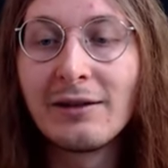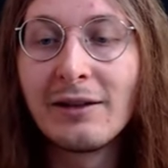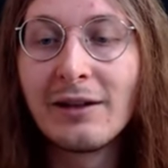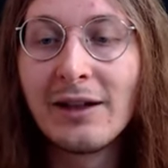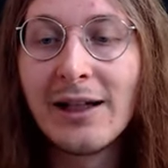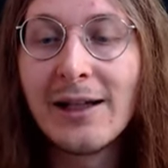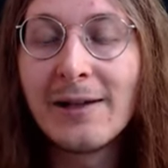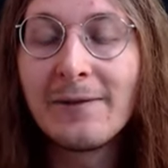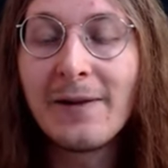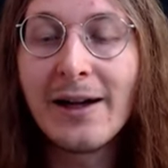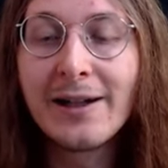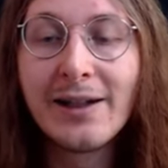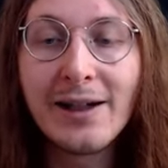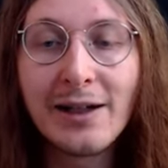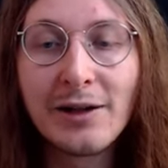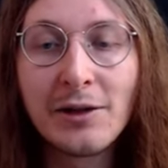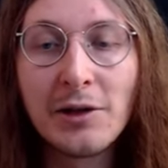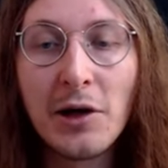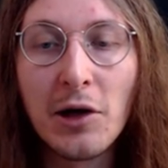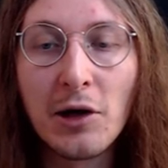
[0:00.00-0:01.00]
If I
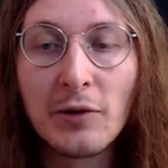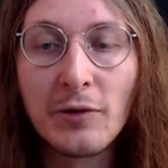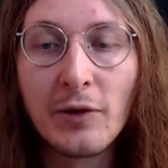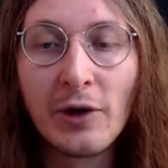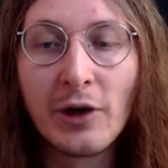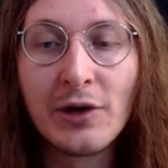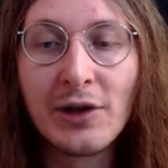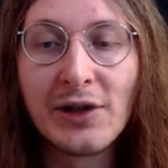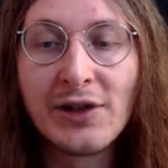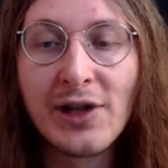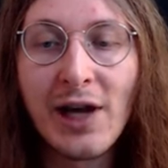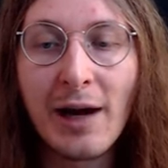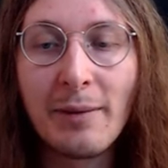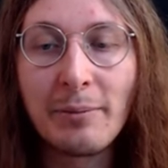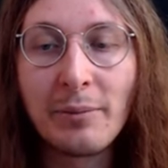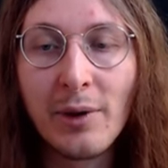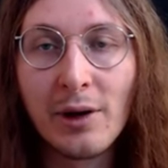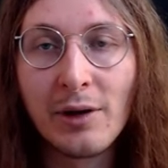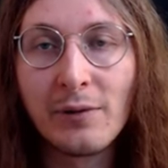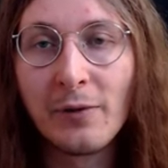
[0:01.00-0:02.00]
didn't go for the
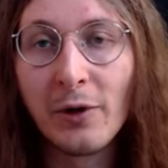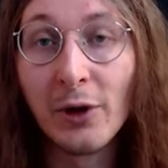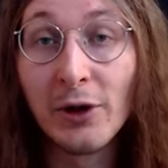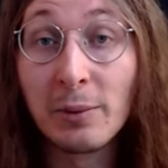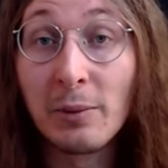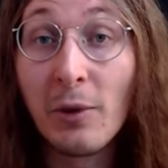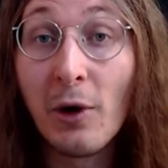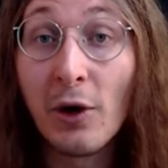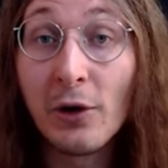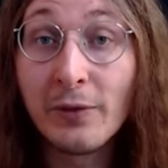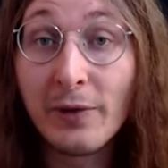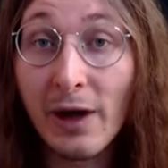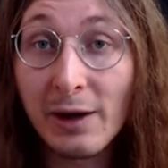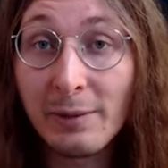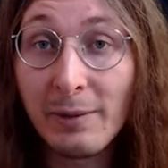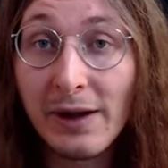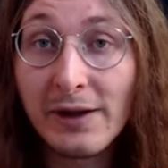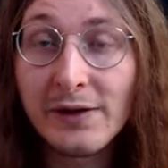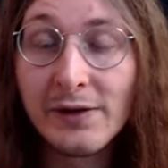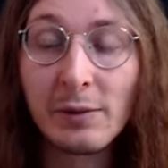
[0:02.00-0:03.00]
champion for the mod
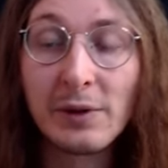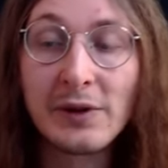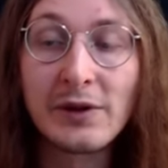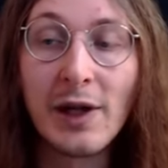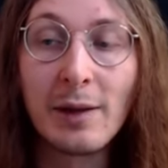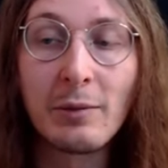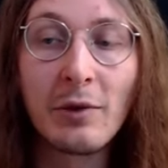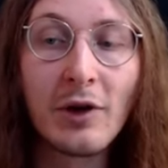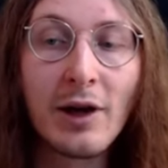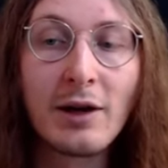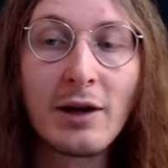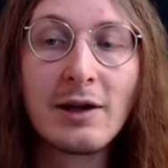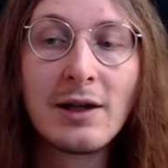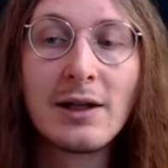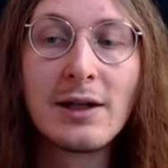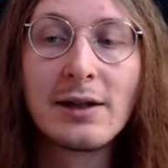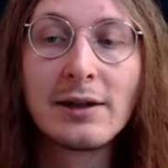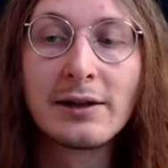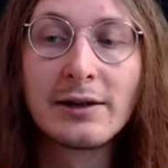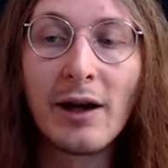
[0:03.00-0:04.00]
fragments, which I'm gonna
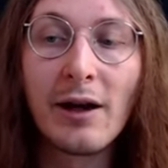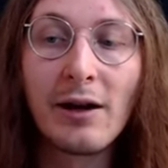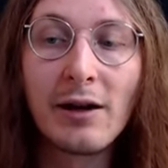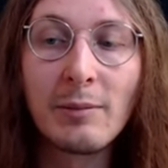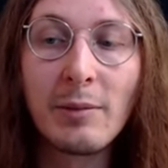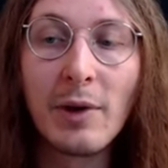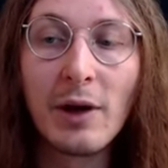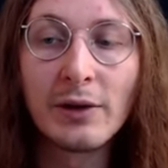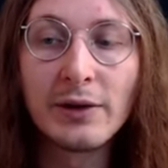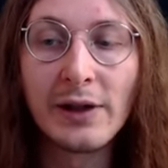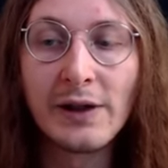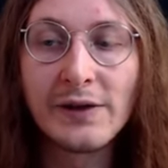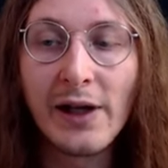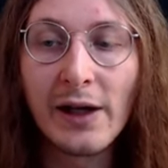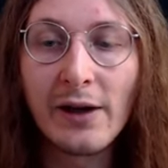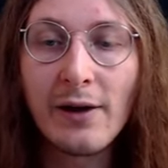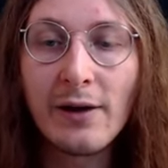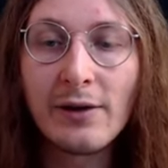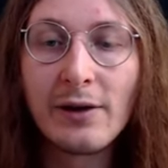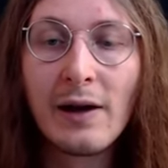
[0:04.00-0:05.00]
talk about in a
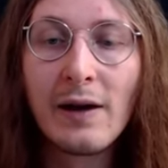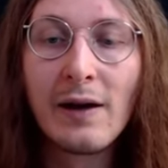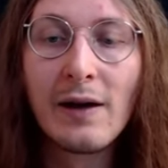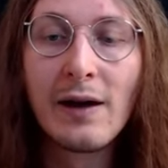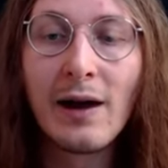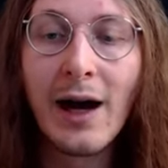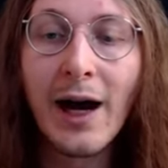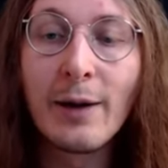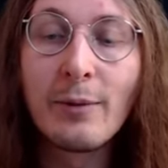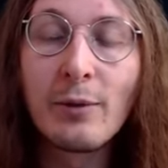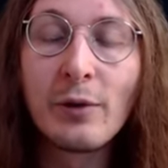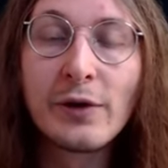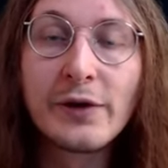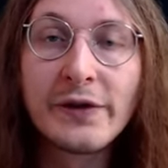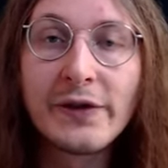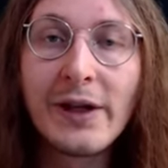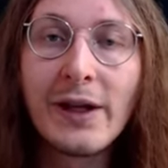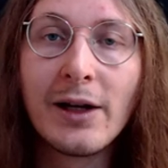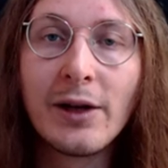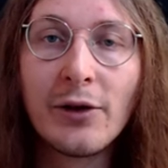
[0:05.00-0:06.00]
second, I would
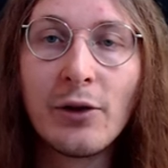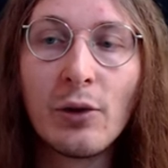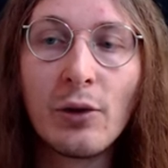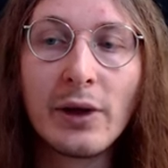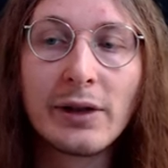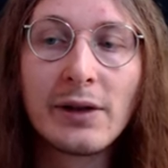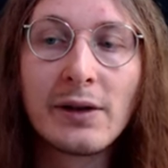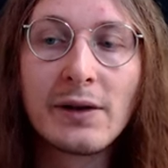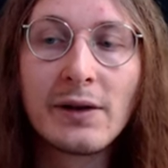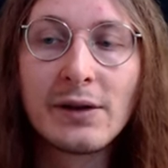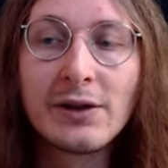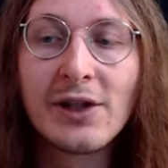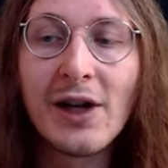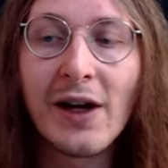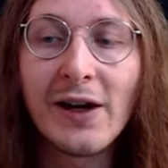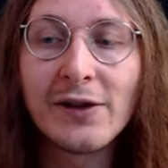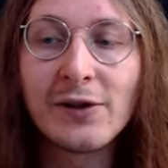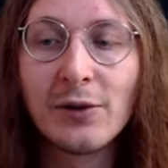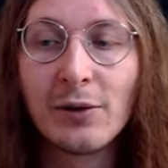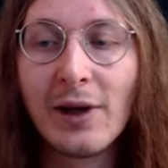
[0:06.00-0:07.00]
still do it
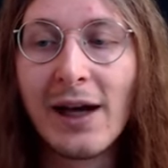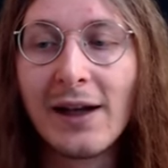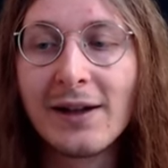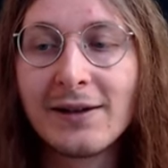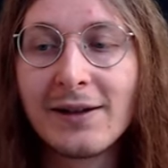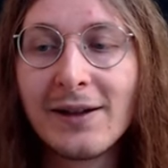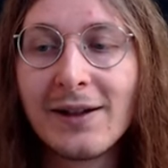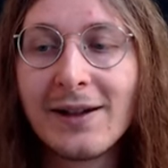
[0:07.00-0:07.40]
just to get